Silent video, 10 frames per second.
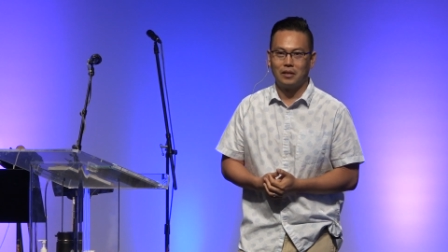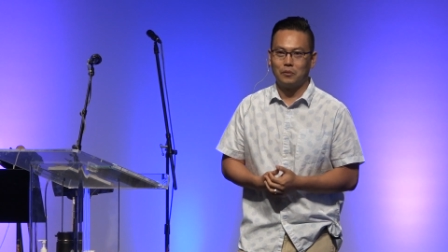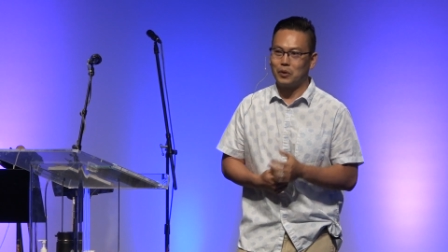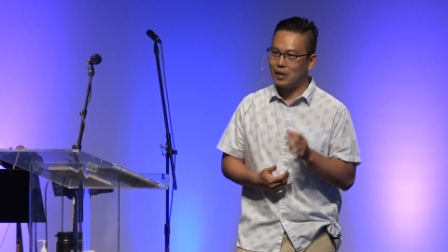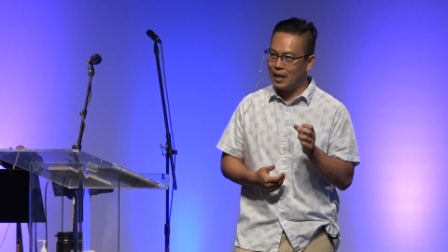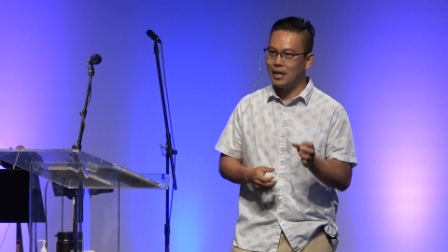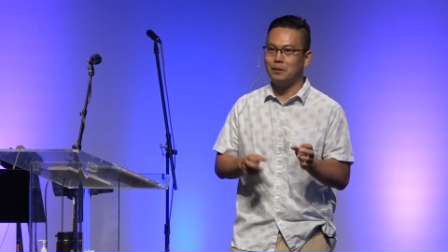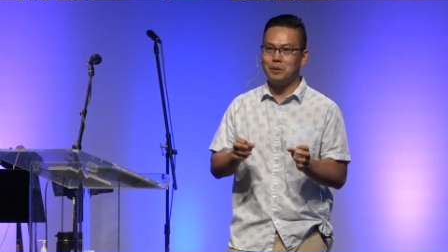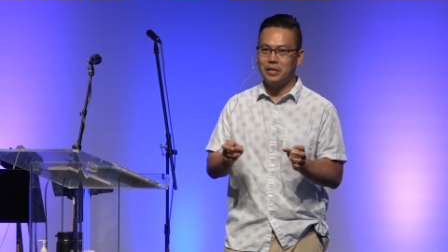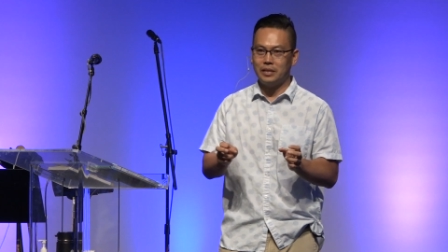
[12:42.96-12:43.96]
where
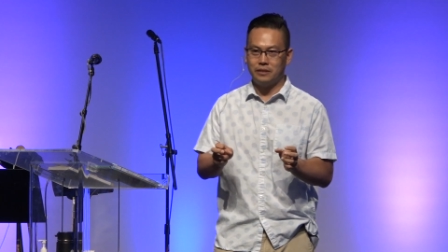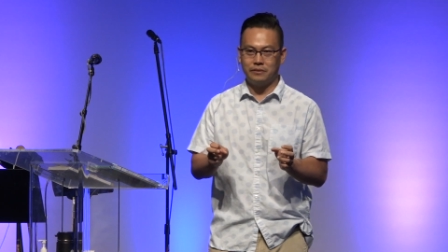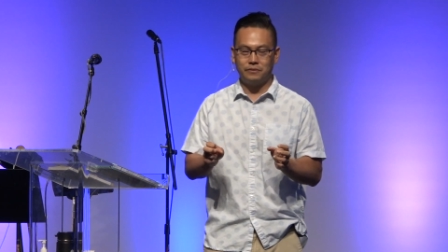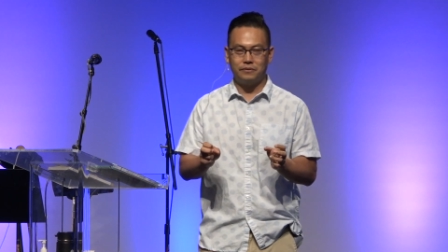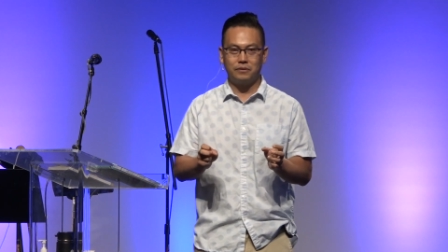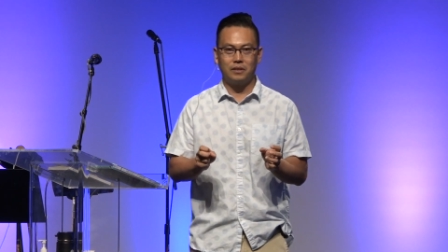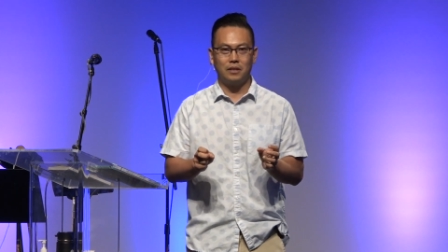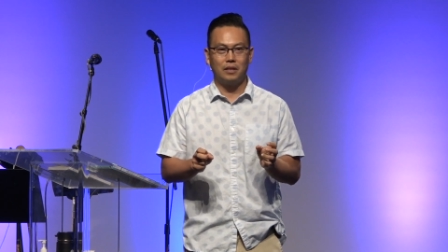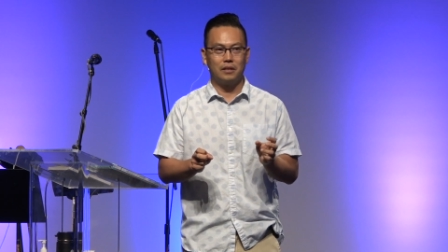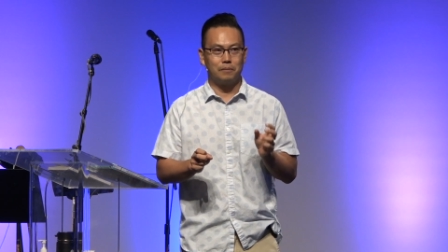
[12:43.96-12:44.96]
Adam and Eve,
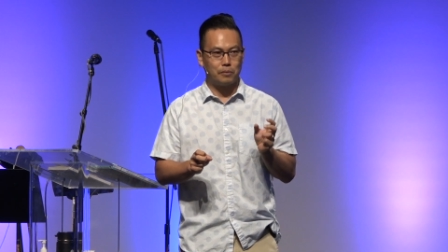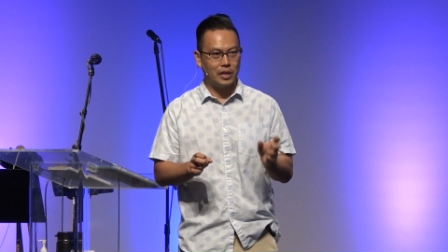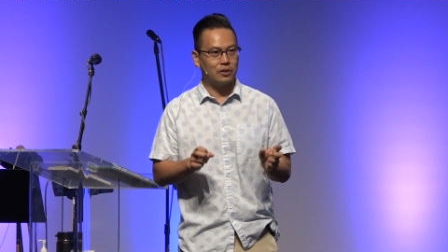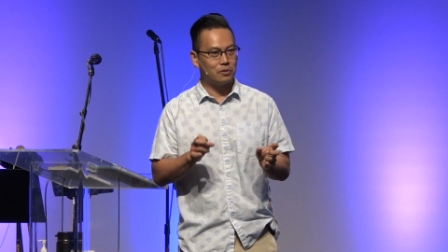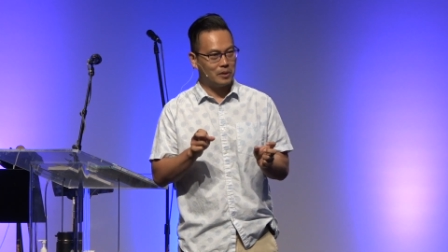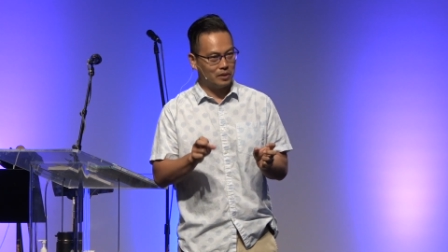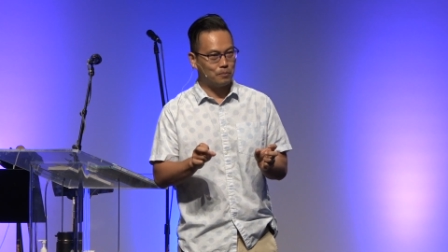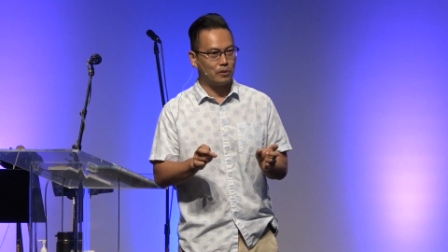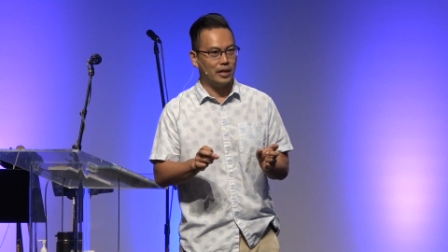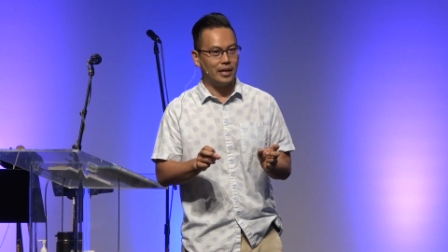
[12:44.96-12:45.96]
the bridegroom and the
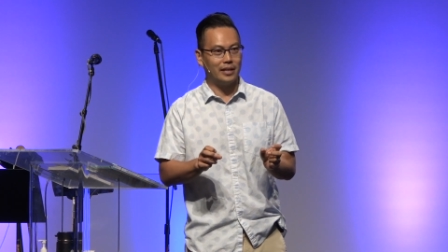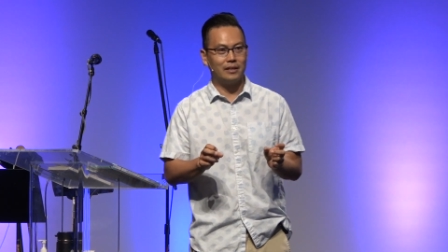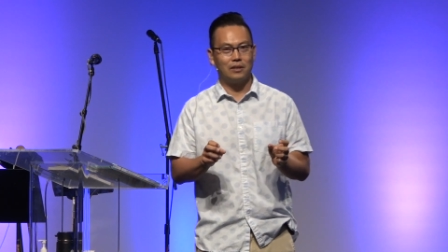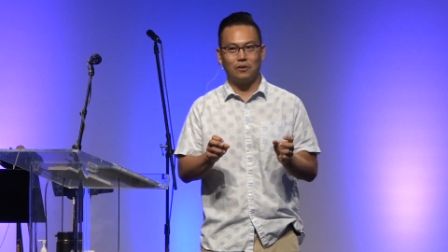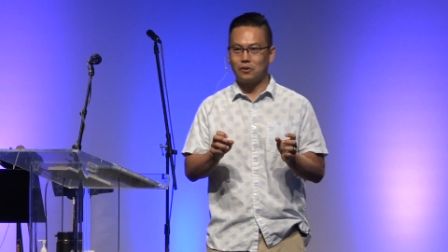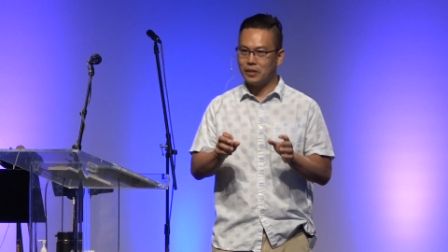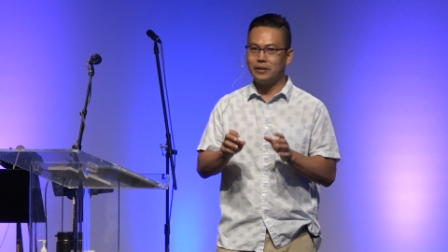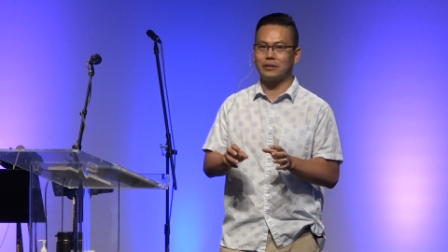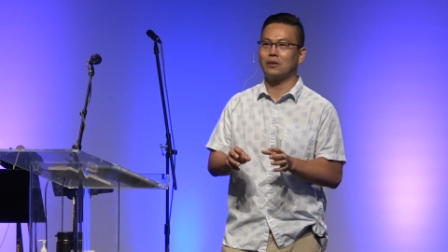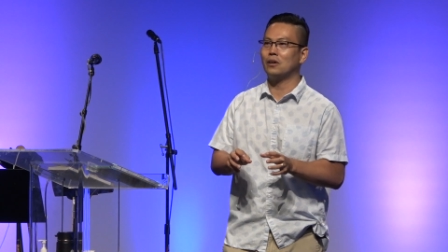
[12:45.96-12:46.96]
bride, are in
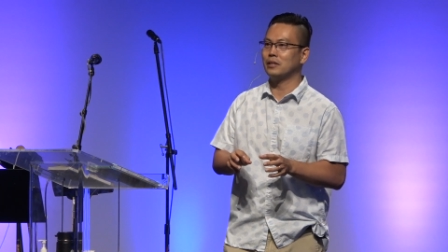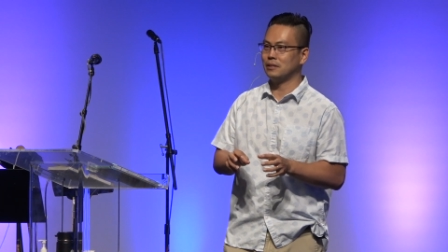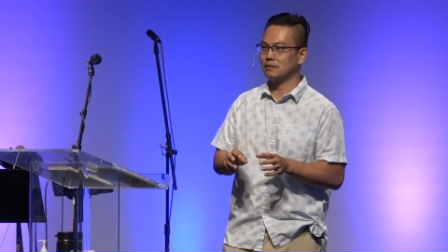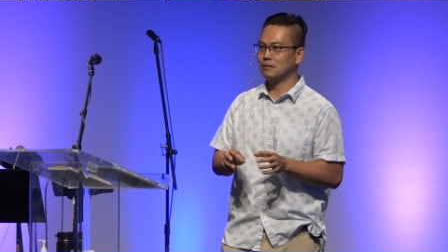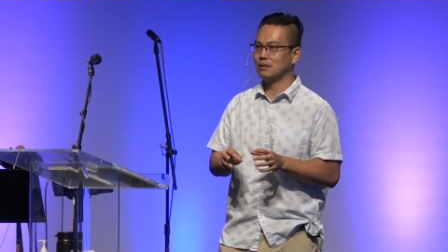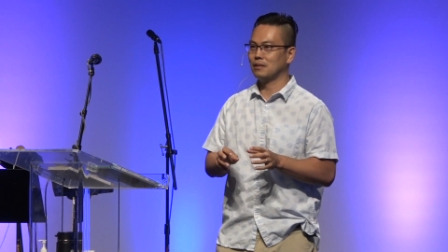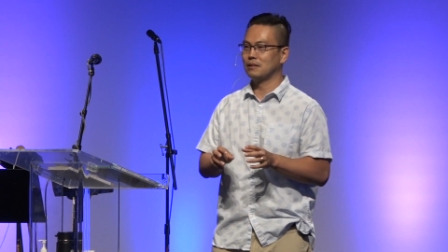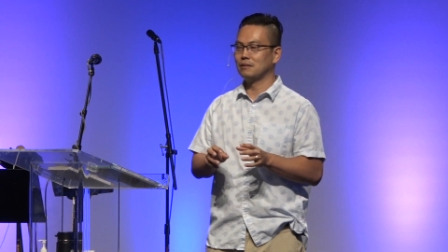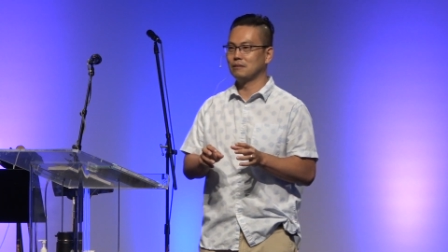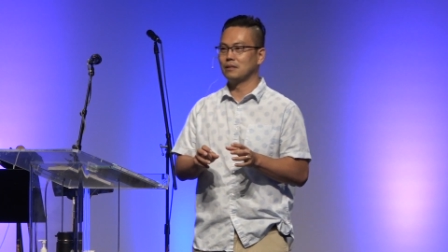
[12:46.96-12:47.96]
the garden
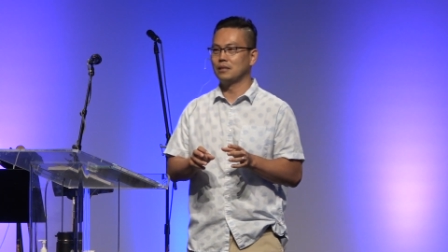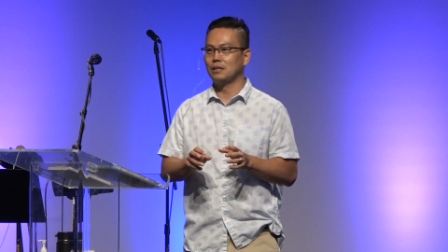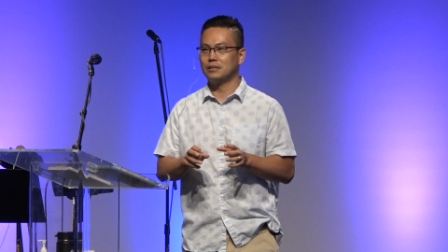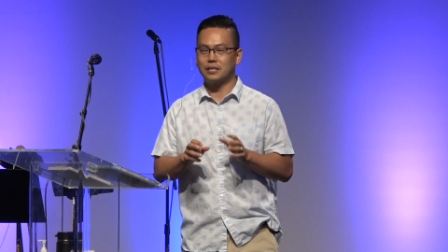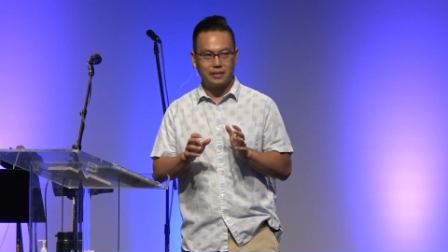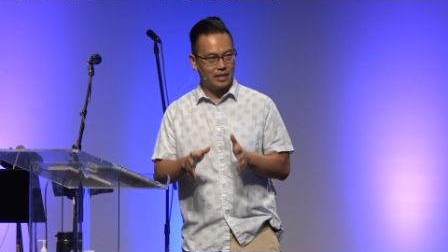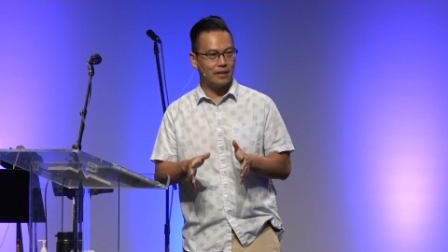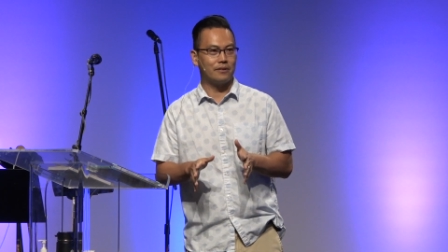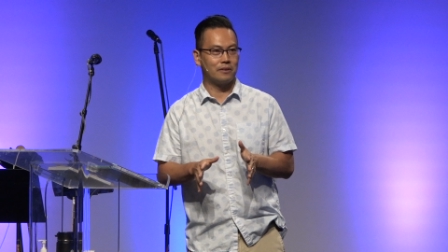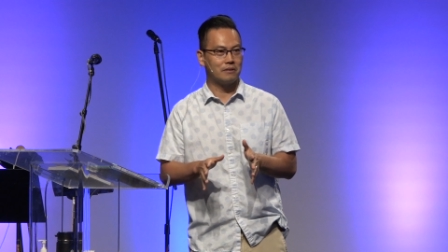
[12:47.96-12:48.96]

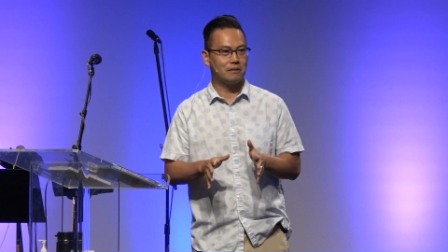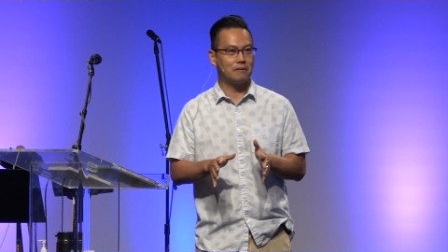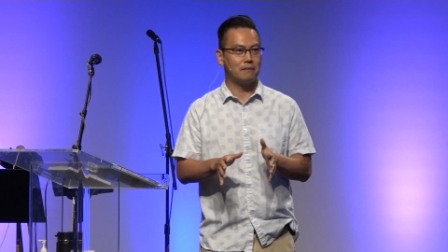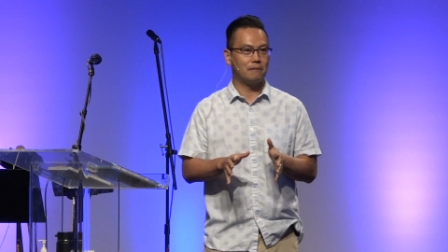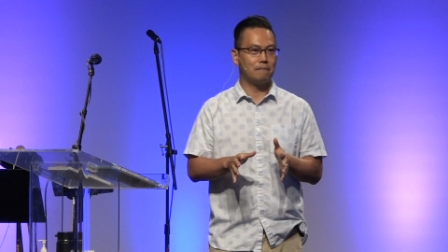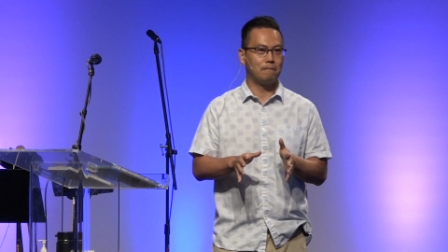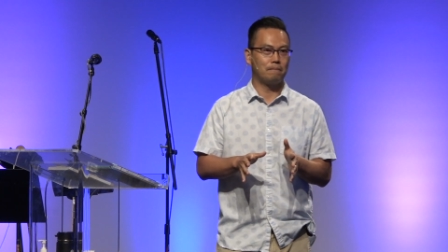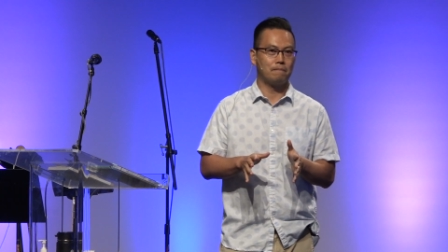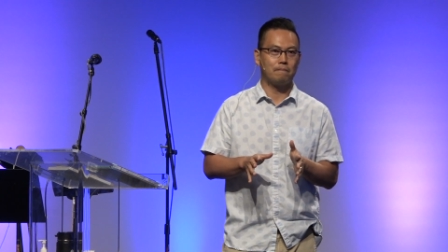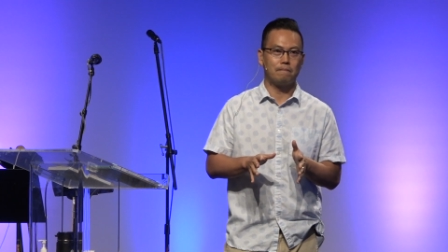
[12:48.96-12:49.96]
together,
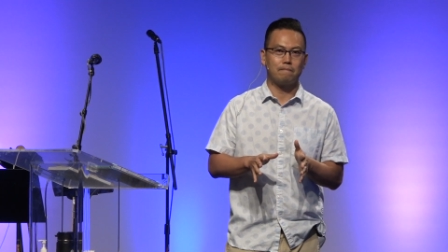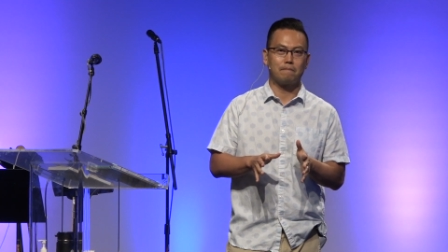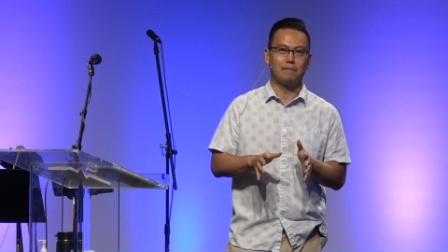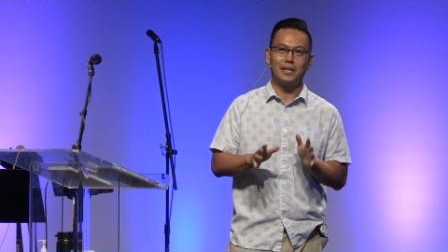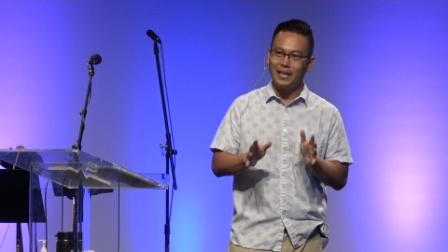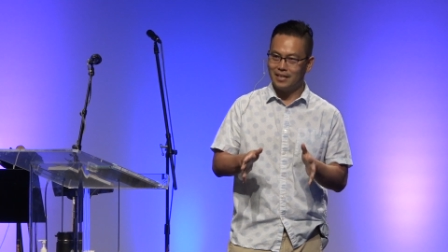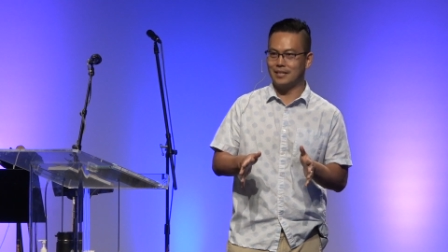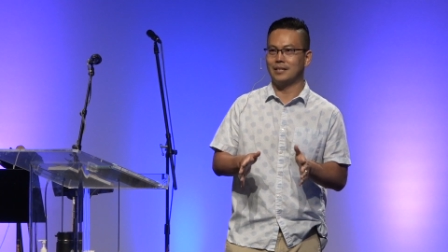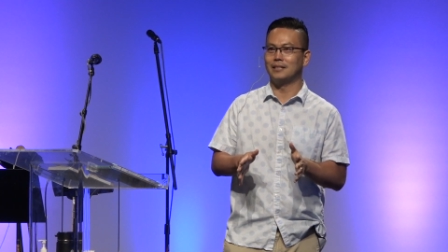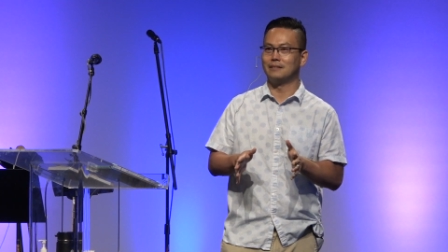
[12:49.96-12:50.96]

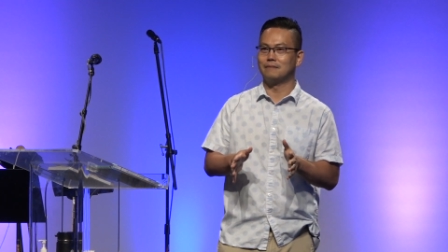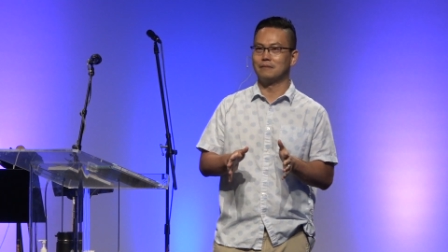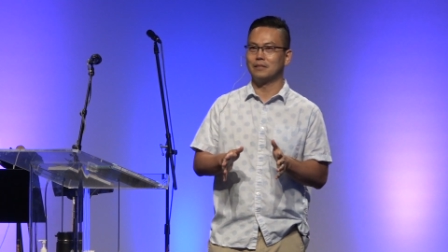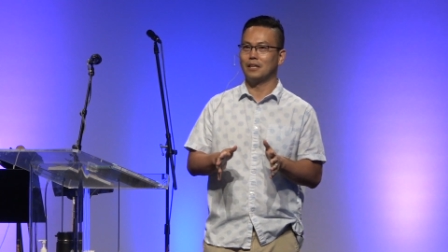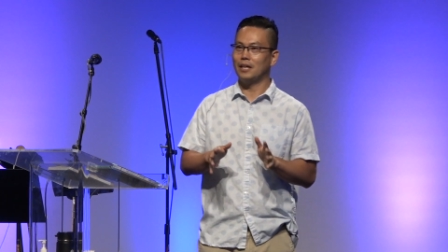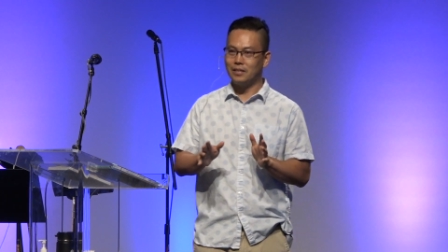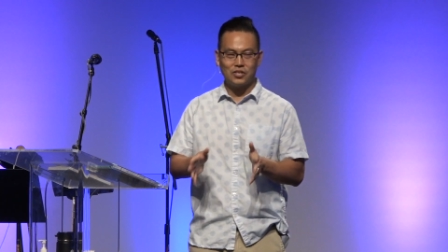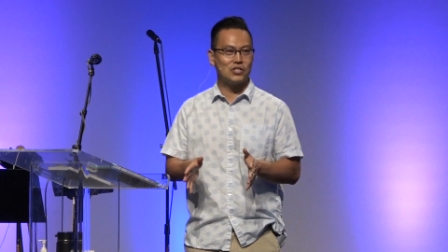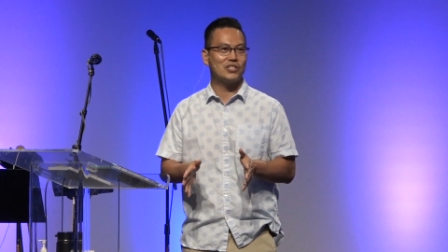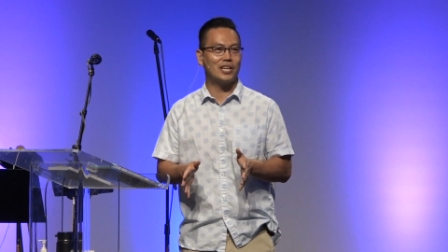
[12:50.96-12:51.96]
naked,
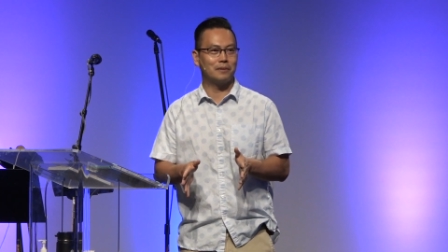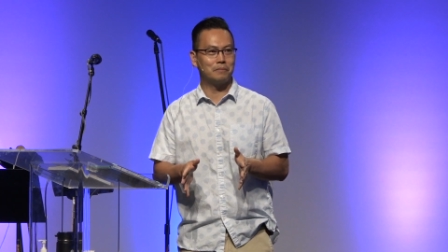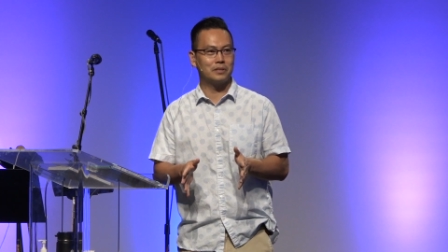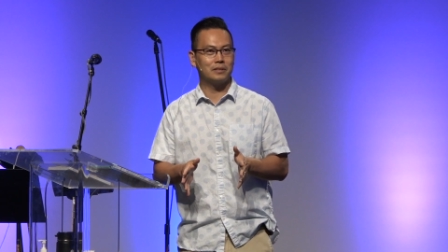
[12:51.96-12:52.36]
unashamed.